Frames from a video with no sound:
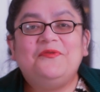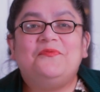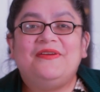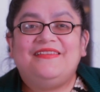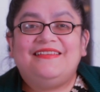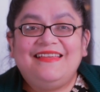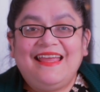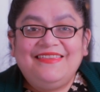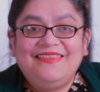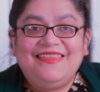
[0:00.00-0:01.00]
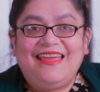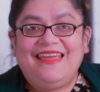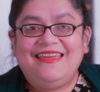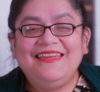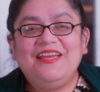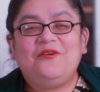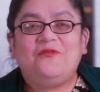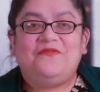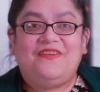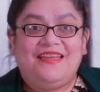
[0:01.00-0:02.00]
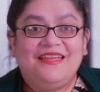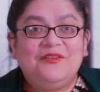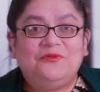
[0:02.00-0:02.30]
with the 10th day of the